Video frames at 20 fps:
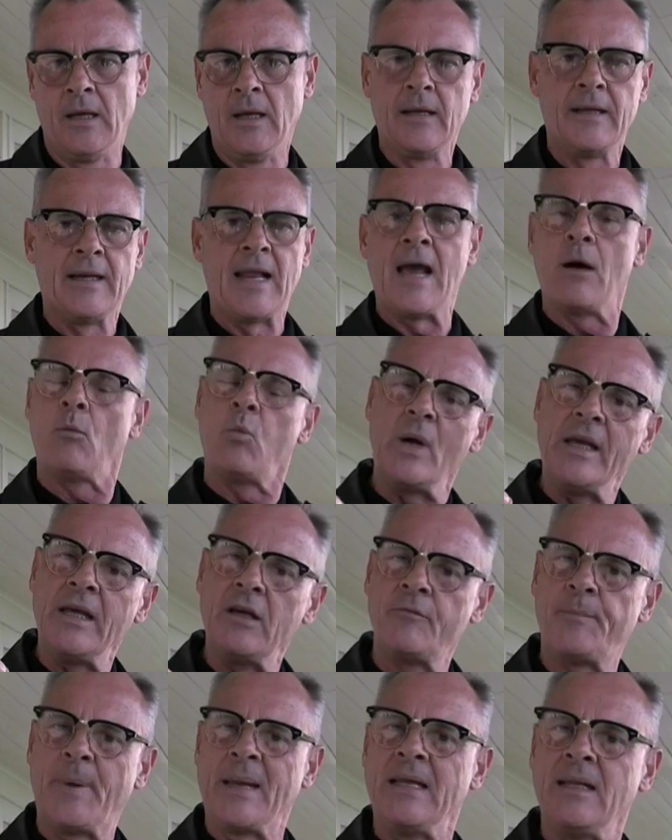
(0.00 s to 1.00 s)
Now, we
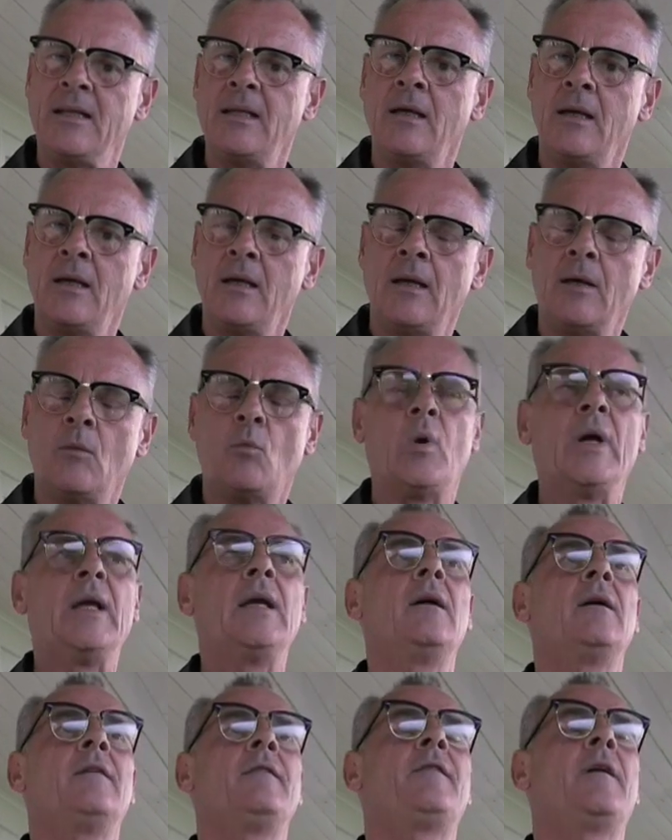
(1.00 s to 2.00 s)

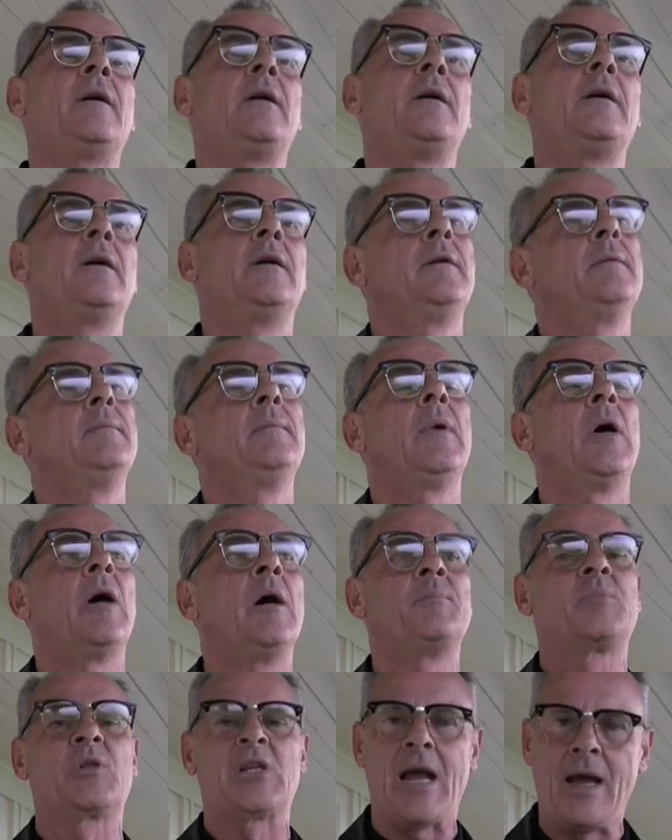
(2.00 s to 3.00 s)
have
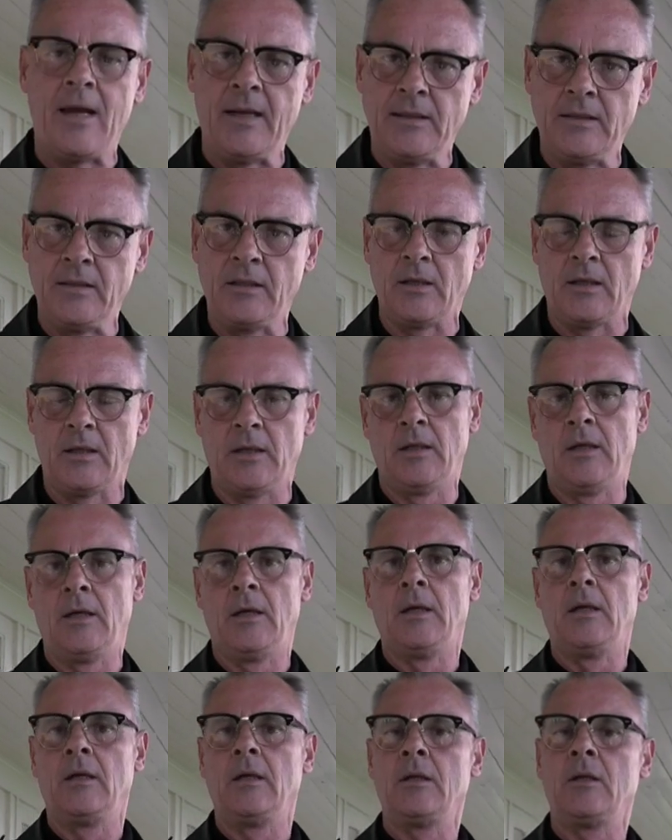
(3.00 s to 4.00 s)
obtained
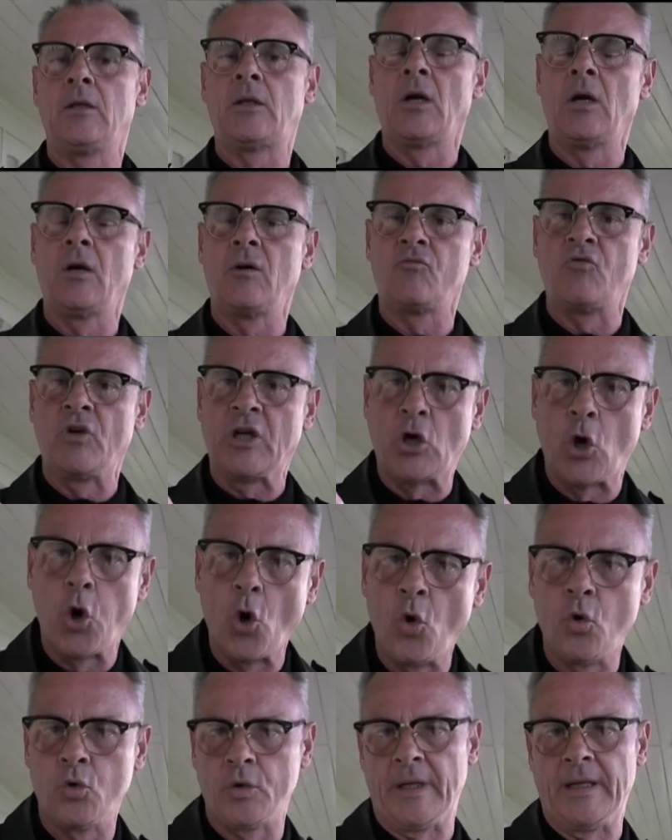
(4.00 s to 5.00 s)
the
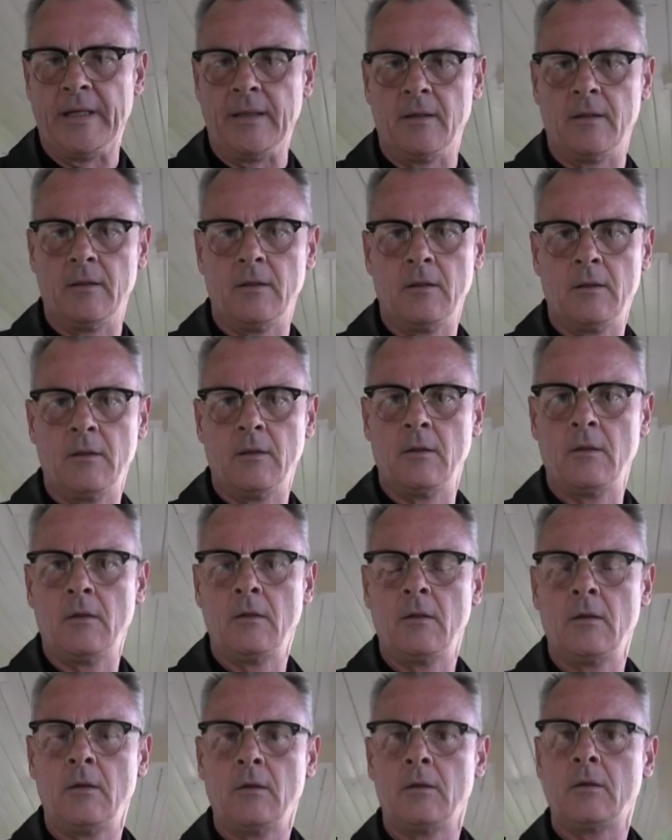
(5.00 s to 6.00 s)
recording,
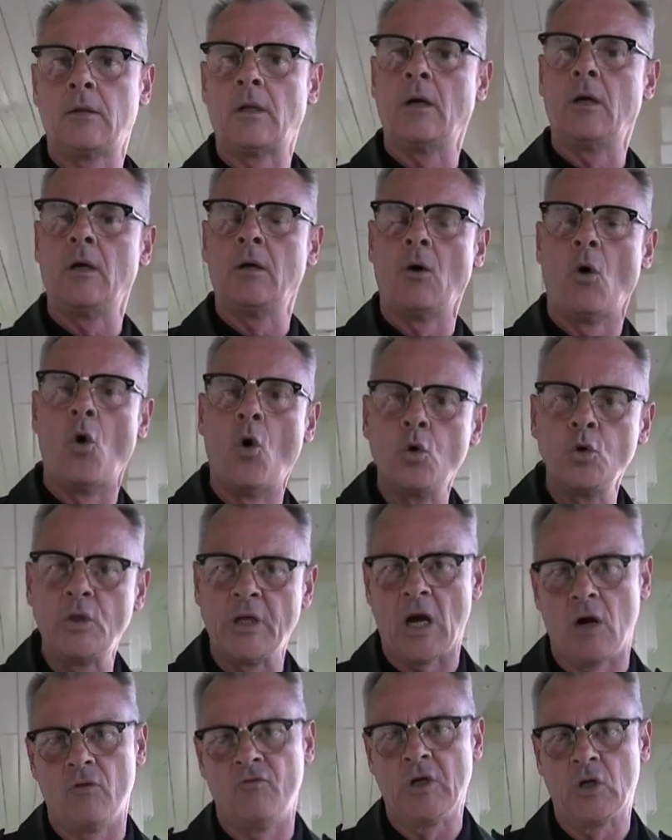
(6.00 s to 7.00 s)
the
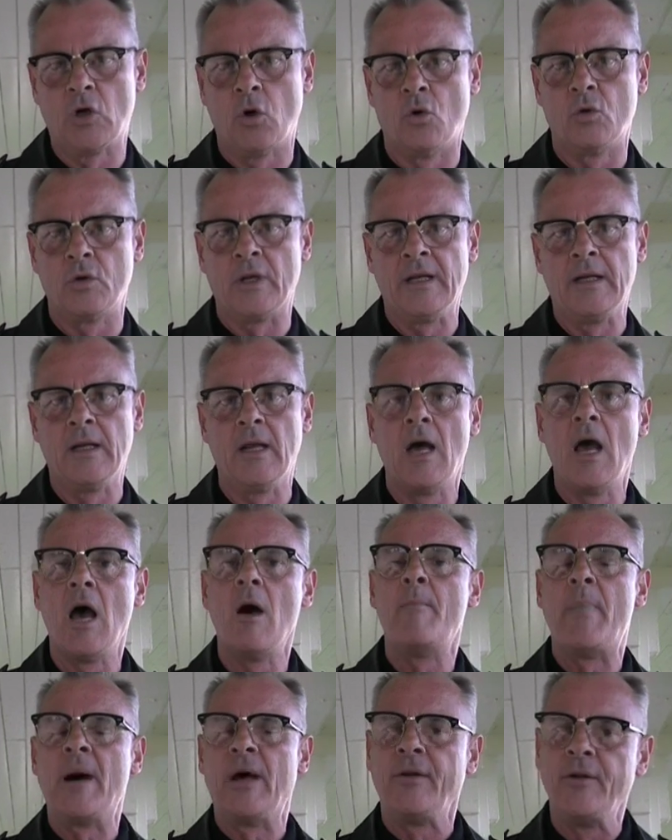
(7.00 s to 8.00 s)
audio recording,
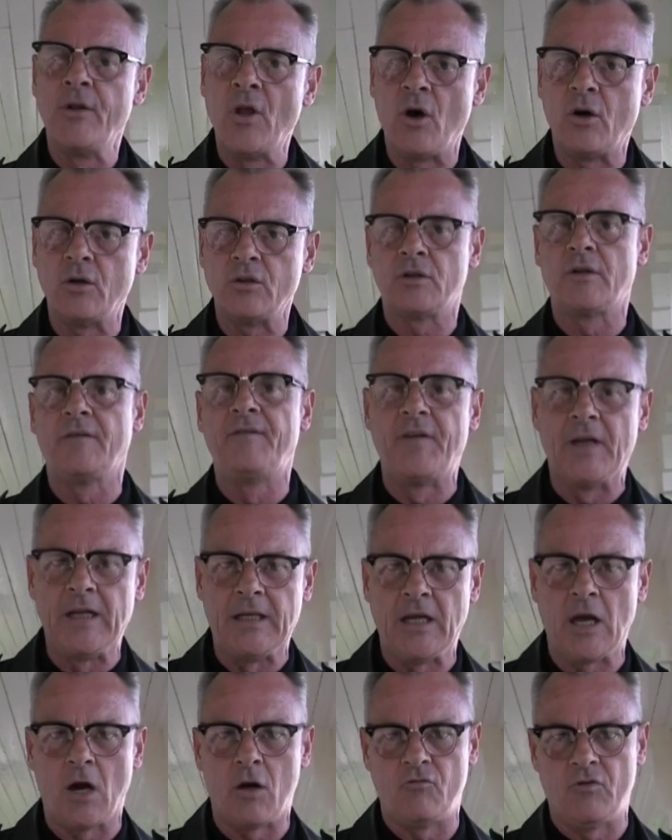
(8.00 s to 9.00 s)
but not the
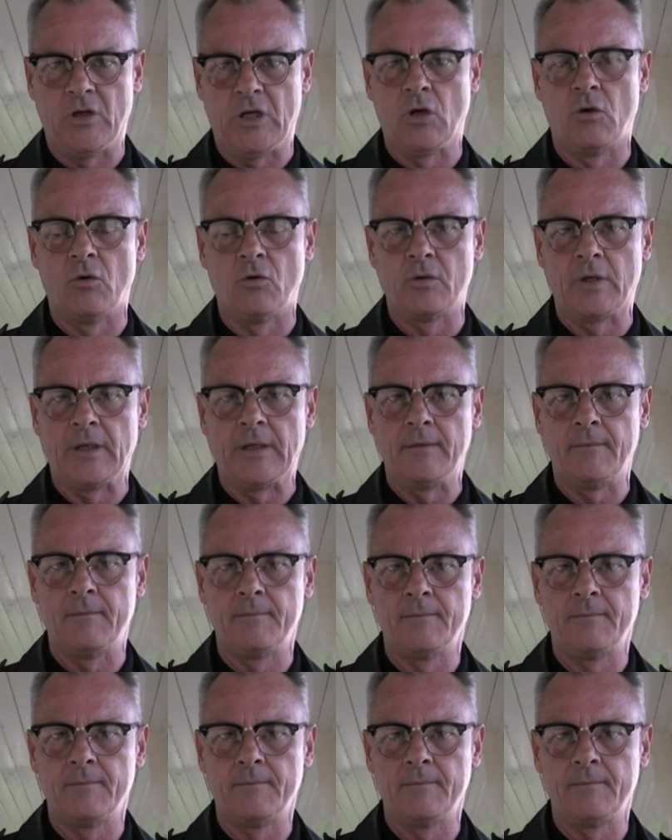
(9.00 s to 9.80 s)
video recording.